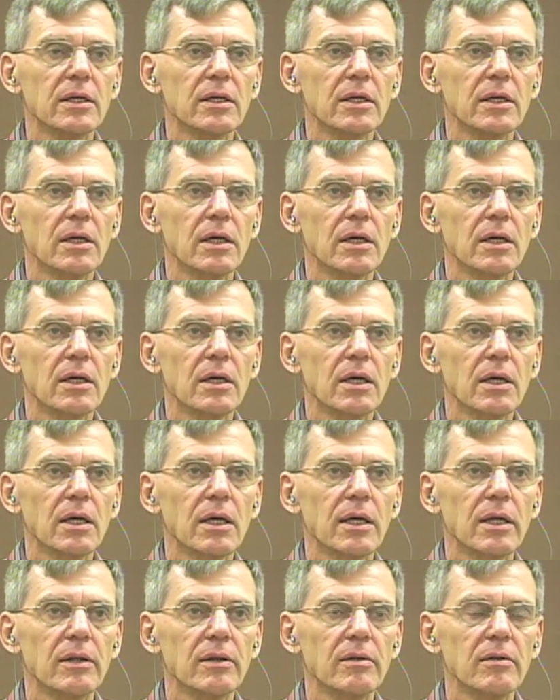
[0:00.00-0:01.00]

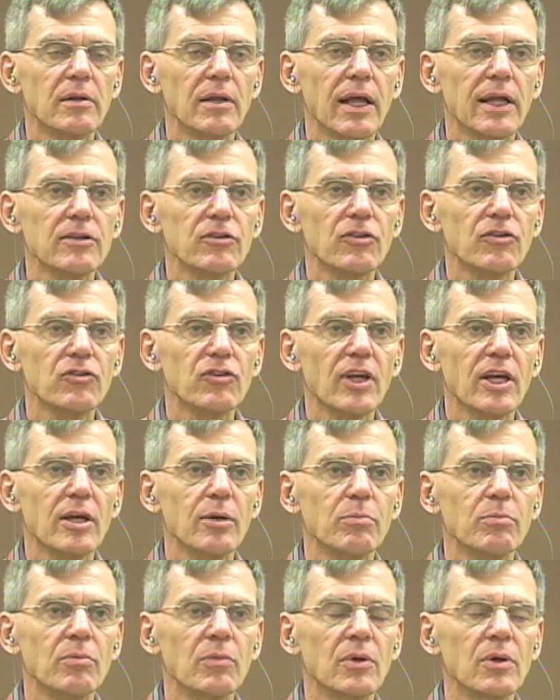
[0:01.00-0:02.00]
And that's the
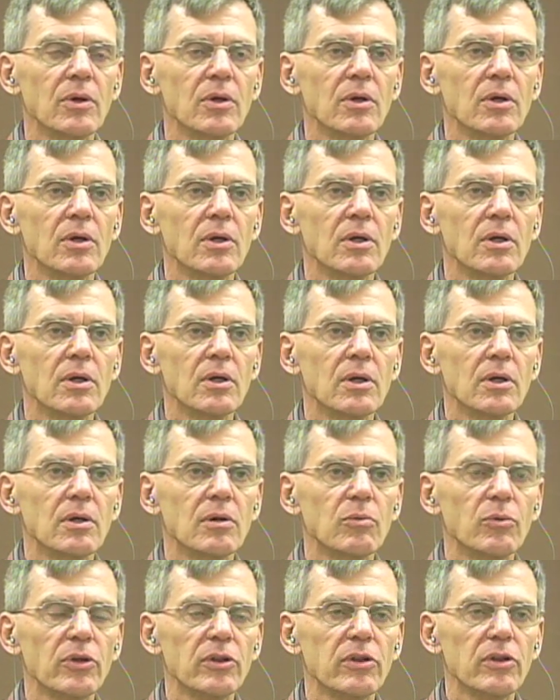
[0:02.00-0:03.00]
same
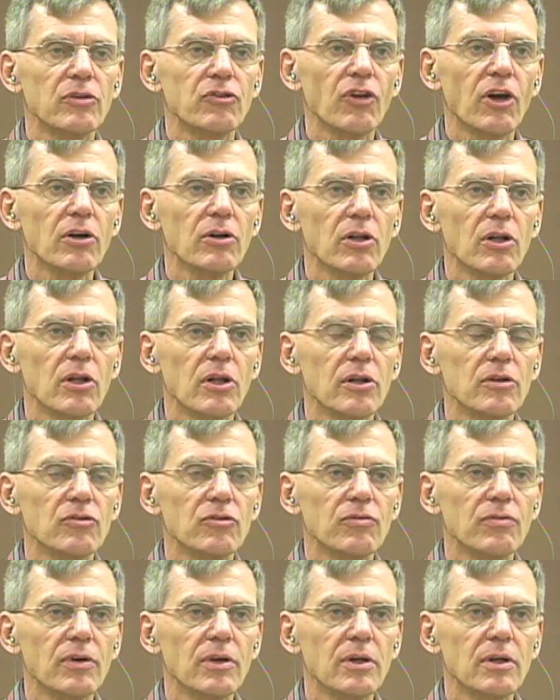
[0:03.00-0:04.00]
with the jungle, as
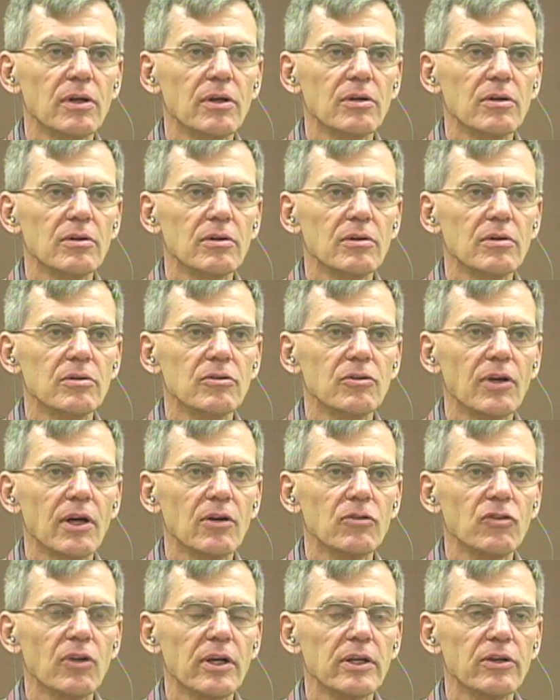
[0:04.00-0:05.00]
for, it
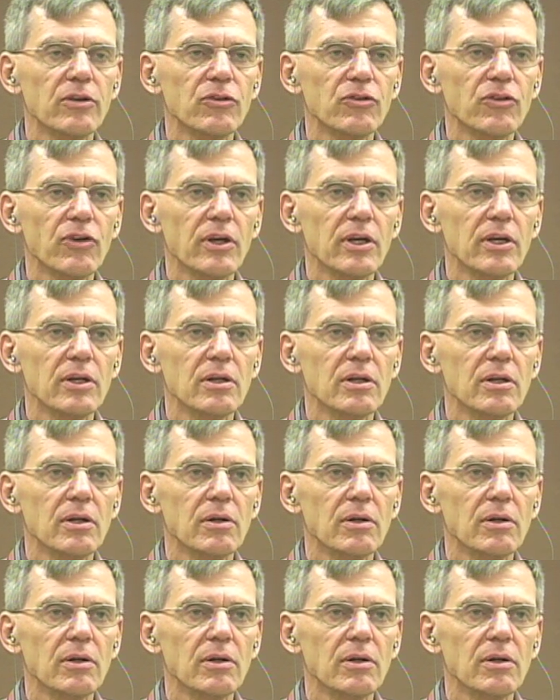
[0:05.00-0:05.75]
sounds like you're saying.